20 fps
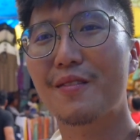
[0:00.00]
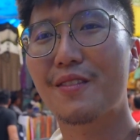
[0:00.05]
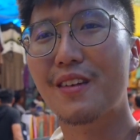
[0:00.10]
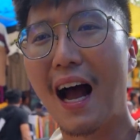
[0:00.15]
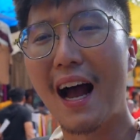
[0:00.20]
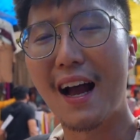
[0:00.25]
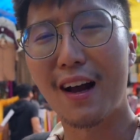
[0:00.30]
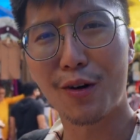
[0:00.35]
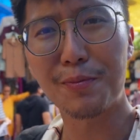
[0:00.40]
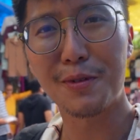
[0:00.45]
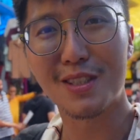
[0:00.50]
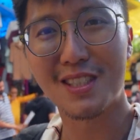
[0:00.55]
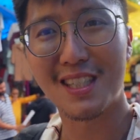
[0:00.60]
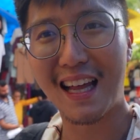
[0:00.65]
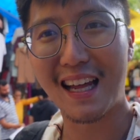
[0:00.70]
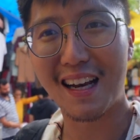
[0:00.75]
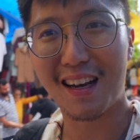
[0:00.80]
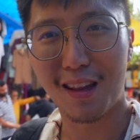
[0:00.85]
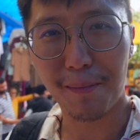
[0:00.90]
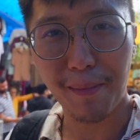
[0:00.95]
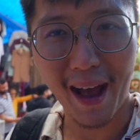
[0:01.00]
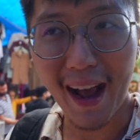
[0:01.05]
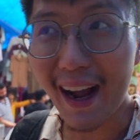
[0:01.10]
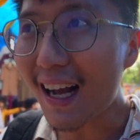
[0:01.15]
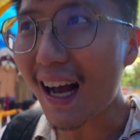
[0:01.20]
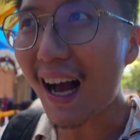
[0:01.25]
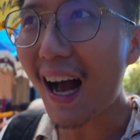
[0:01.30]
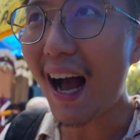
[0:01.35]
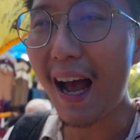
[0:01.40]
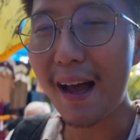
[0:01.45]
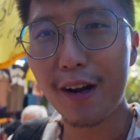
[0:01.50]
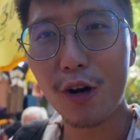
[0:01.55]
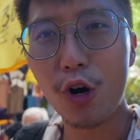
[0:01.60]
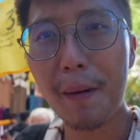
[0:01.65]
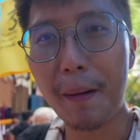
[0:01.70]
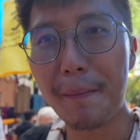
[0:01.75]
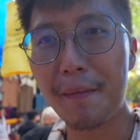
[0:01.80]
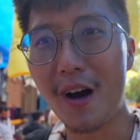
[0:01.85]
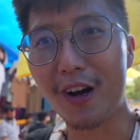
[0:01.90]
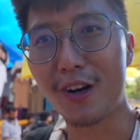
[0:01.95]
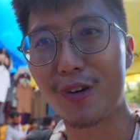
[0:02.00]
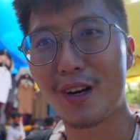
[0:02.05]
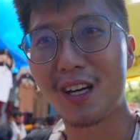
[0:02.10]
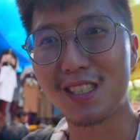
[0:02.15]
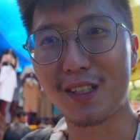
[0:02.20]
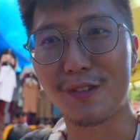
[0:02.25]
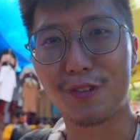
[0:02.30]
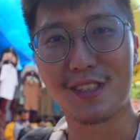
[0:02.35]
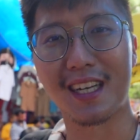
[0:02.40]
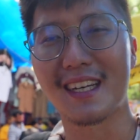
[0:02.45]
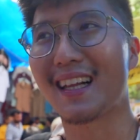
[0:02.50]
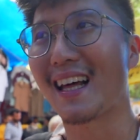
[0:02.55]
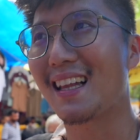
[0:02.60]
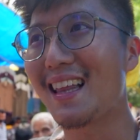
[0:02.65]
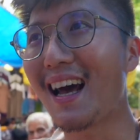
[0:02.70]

I hope you see that in the back. I hope I'm not crazy for saying that.